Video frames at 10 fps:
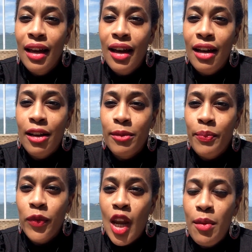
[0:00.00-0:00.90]

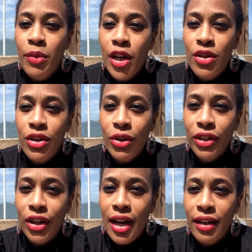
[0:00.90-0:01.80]
But
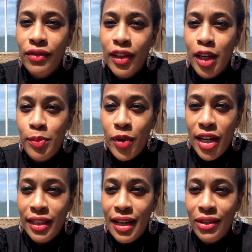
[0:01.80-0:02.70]
those are kind of like
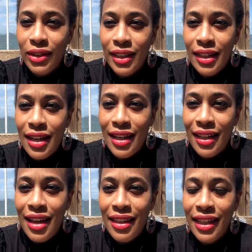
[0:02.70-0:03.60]
breakdowns
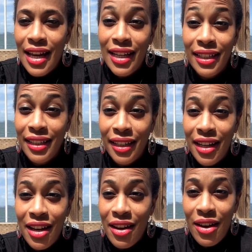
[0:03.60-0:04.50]
on the
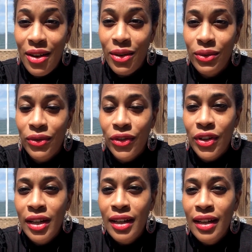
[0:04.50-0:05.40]
idea of,